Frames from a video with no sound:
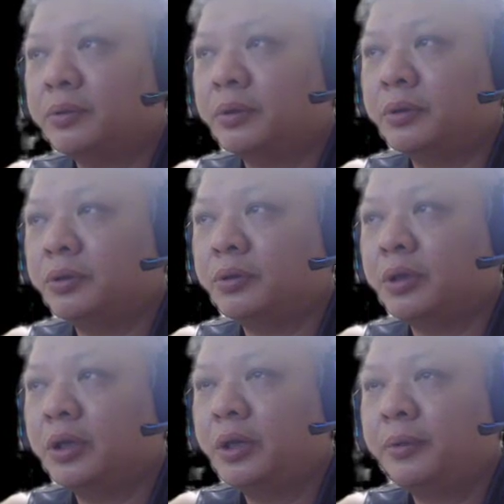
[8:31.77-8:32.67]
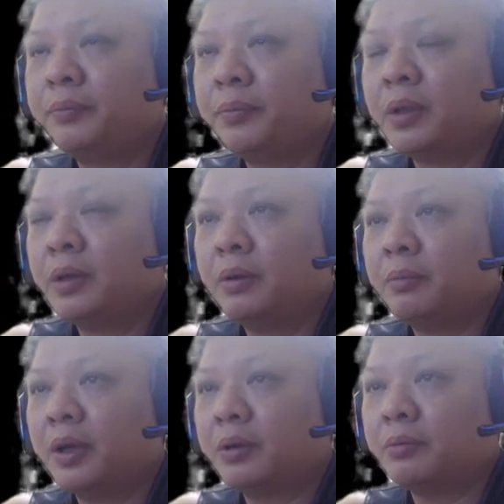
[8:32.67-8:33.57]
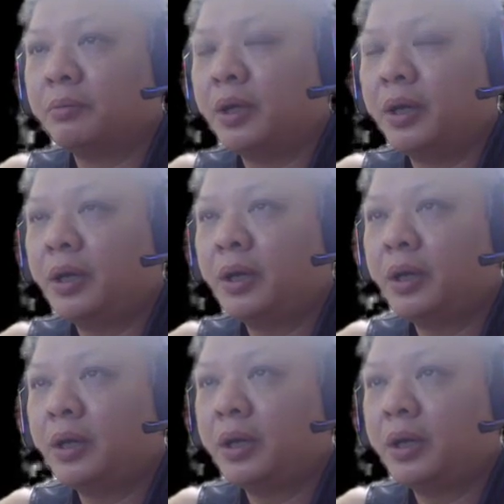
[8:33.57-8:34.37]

So usually black would play